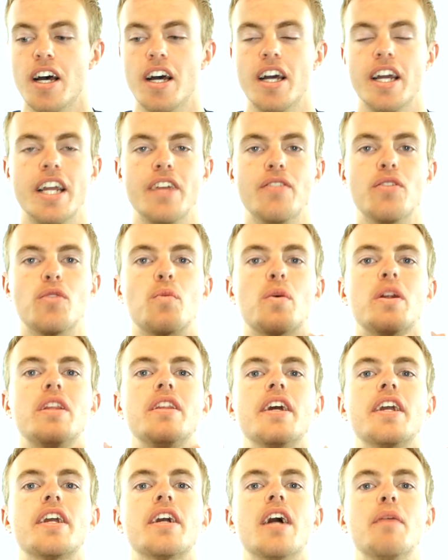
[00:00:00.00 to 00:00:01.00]
even when
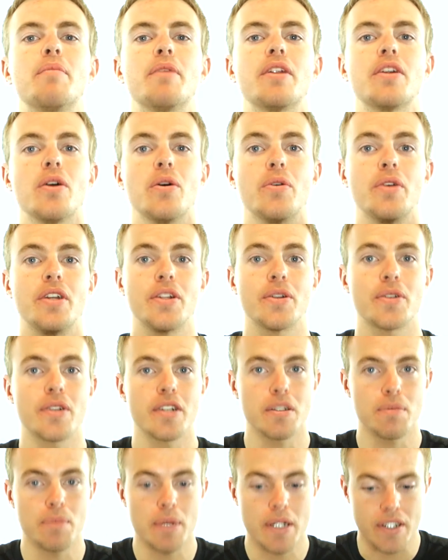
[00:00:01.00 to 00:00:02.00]
they come and go in your
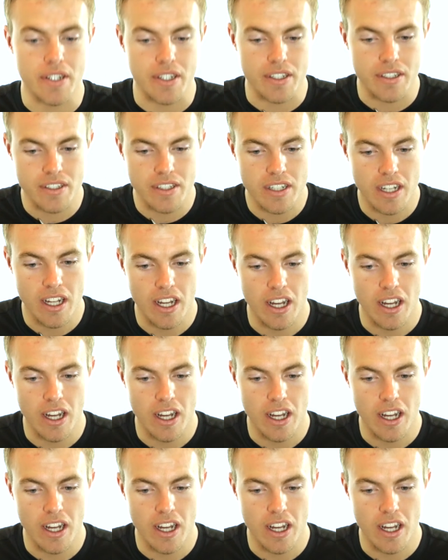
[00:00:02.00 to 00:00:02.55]
experience,